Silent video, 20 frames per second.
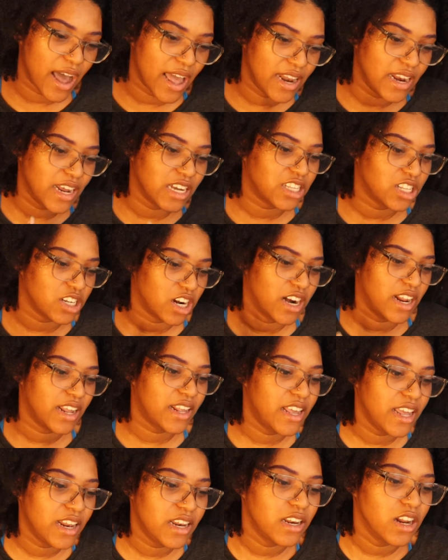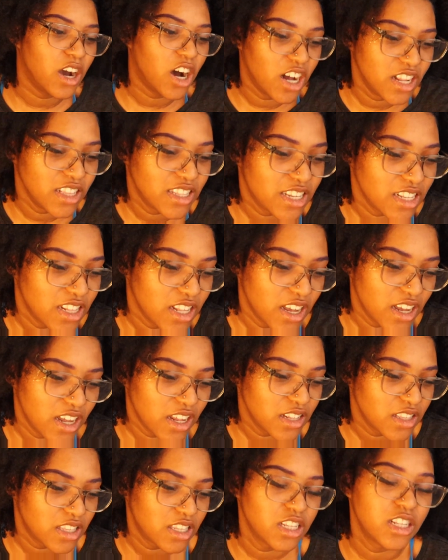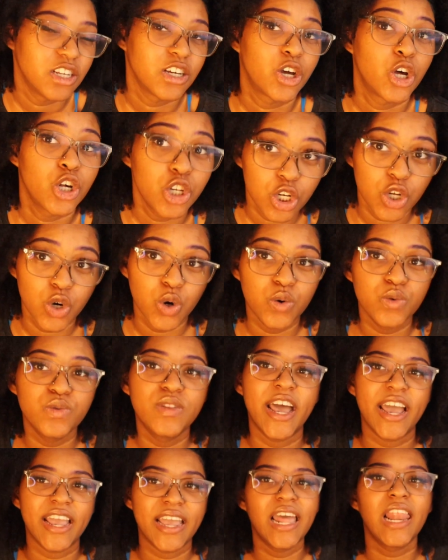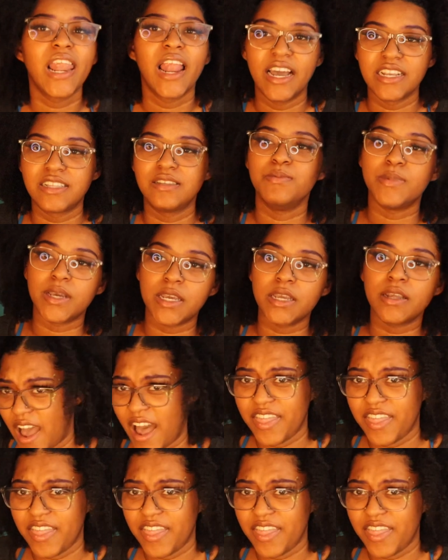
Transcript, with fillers: and I started getting on to the, to the clue that he liked me.